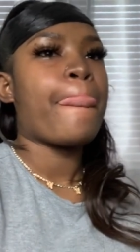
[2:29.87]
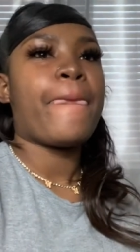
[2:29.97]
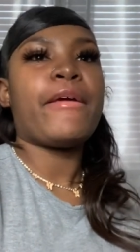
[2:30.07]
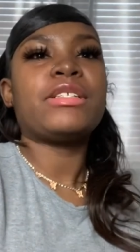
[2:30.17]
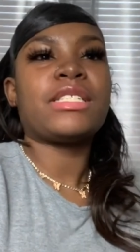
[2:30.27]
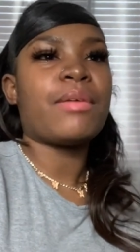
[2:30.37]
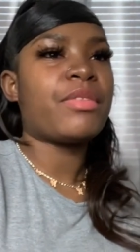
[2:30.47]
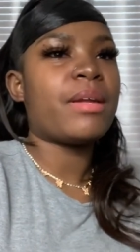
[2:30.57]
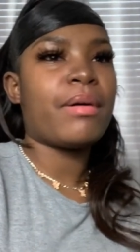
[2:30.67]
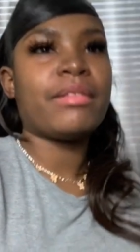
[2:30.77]
it was
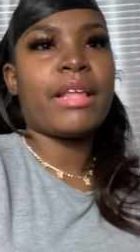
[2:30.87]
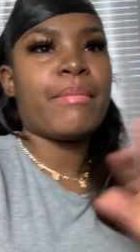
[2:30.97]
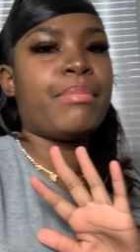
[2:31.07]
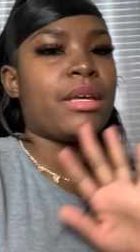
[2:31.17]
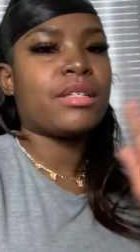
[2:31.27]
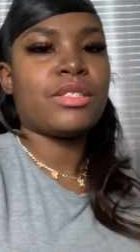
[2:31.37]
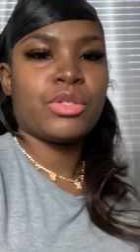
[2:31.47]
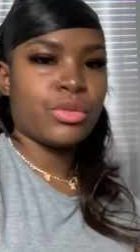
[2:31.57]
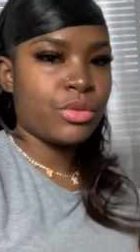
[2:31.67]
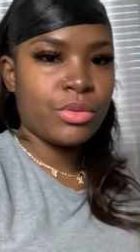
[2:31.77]
something about that big
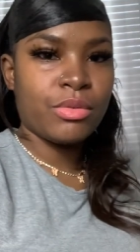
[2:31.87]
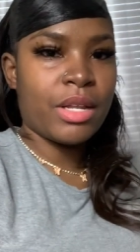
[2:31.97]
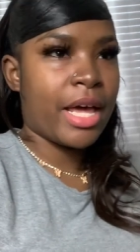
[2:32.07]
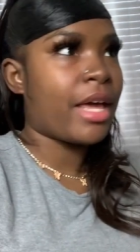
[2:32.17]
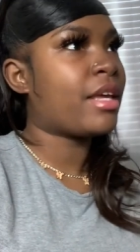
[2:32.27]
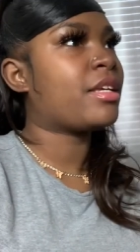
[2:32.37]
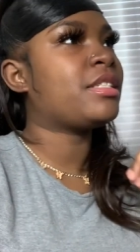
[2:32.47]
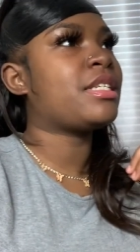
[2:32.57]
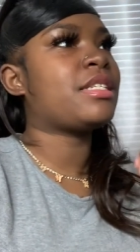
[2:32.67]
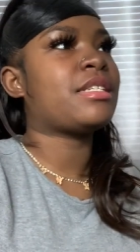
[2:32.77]
two, like,
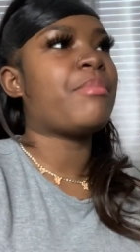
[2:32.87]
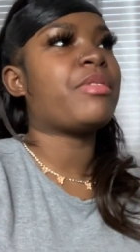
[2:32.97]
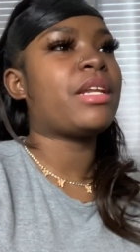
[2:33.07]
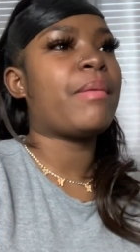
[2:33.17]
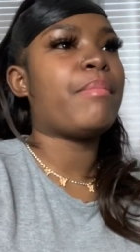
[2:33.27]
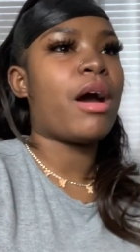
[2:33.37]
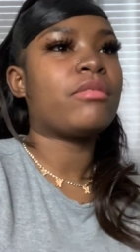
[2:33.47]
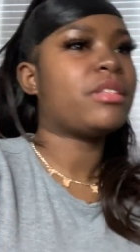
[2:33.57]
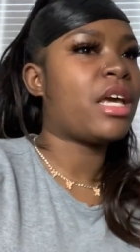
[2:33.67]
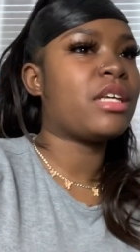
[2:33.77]
it's just something
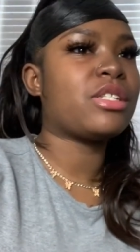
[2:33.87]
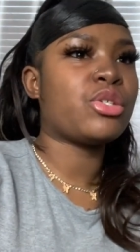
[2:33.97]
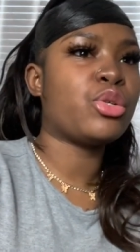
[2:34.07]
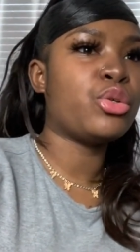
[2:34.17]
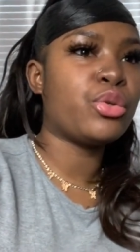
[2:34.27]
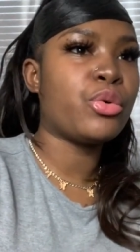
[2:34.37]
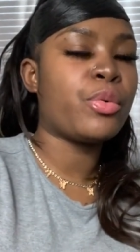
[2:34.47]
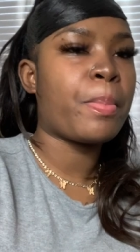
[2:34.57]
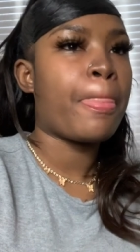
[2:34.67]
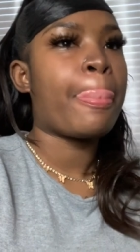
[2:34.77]
about that
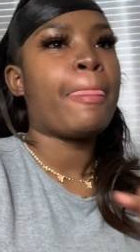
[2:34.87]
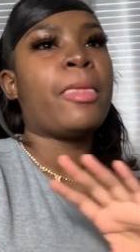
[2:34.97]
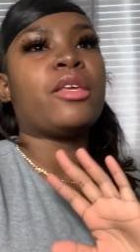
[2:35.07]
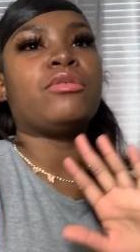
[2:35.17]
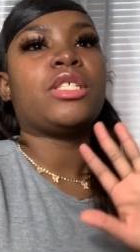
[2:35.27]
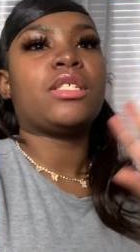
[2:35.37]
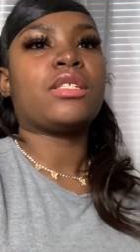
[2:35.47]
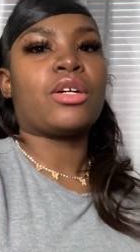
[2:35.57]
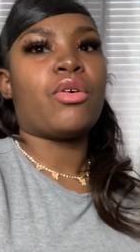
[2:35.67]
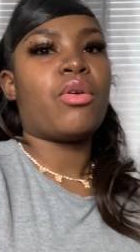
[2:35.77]
two you
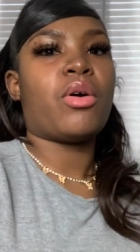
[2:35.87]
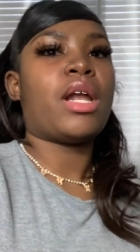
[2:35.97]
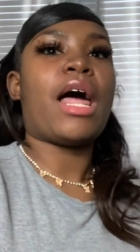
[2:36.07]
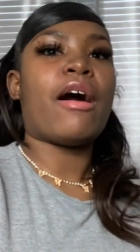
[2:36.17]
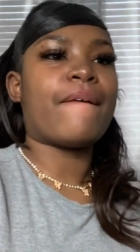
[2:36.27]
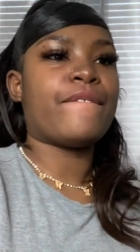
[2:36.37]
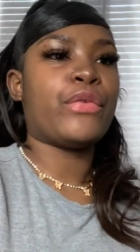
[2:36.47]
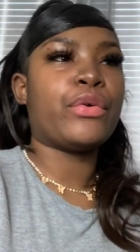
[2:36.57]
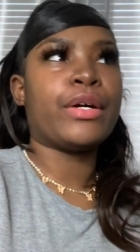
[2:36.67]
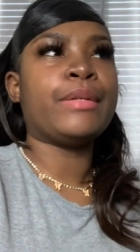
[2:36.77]
just go all out
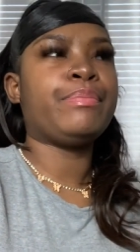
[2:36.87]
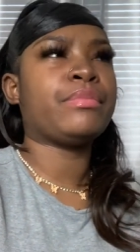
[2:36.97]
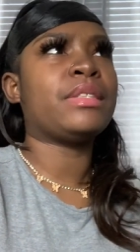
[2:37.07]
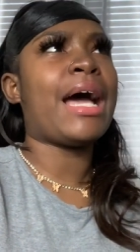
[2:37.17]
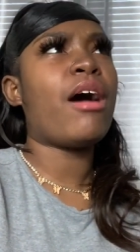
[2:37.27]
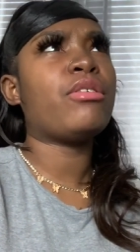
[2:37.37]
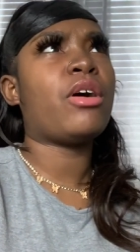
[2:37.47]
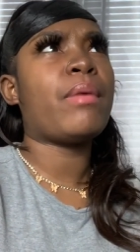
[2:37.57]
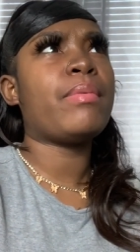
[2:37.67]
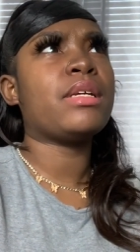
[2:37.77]
for. Now I don't know,
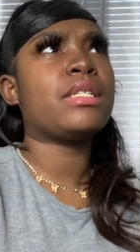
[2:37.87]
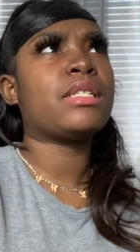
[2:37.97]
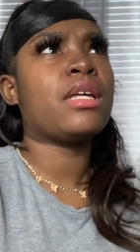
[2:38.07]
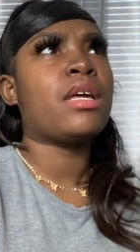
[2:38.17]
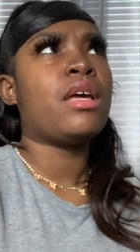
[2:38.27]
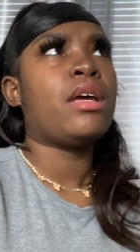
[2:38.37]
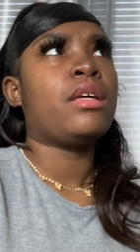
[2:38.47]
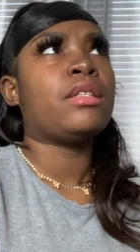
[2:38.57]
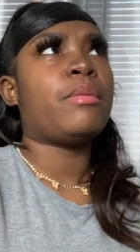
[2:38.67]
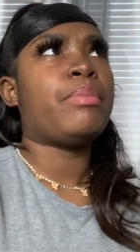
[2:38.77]
maybe it's
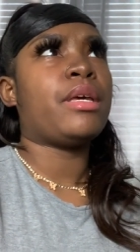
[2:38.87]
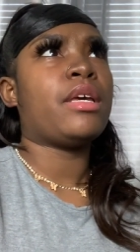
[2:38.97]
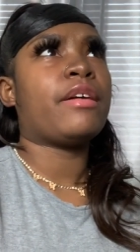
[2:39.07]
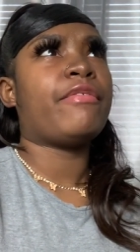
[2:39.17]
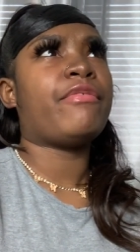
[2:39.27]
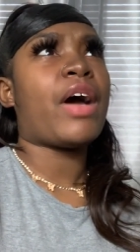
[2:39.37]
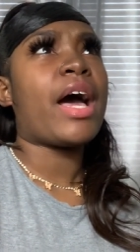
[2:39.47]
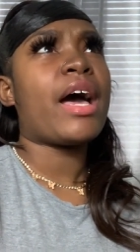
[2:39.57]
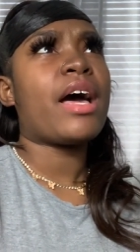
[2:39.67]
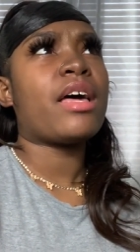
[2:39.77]
the big
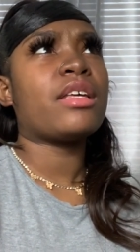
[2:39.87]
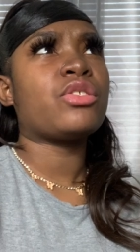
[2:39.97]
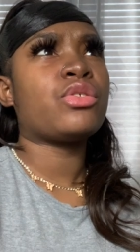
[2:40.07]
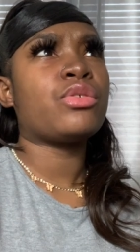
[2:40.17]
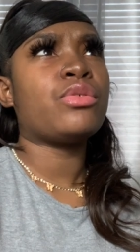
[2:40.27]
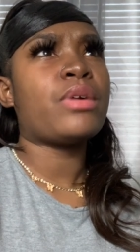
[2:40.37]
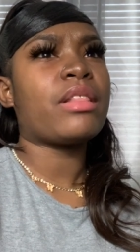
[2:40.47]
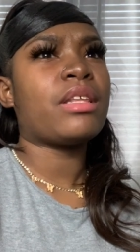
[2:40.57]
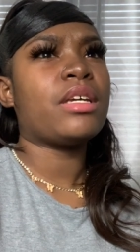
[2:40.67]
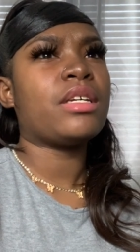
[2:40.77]
five two. I
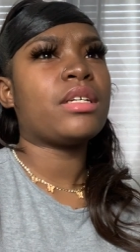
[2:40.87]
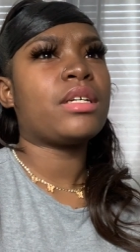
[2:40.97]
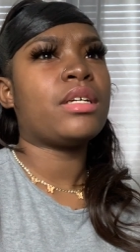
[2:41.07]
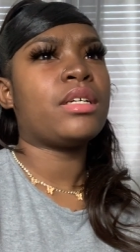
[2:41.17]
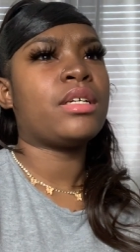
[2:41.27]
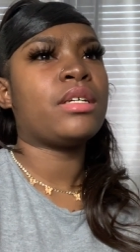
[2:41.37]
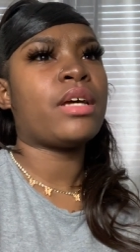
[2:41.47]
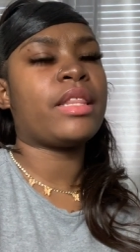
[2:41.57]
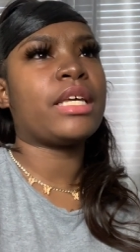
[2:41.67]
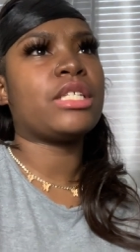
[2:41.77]
think
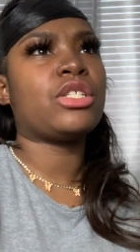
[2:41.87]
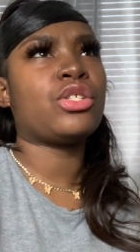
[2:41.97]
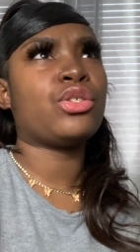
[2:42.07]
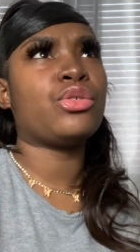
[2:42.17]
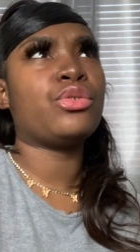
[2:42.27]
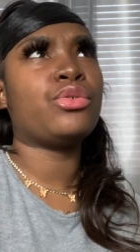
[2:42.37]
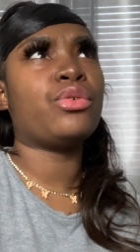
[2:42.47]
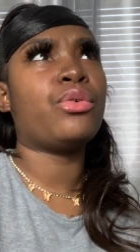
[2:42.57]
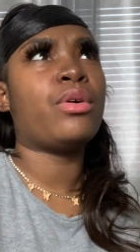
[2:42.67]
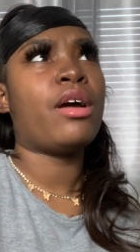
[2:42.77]
it's two.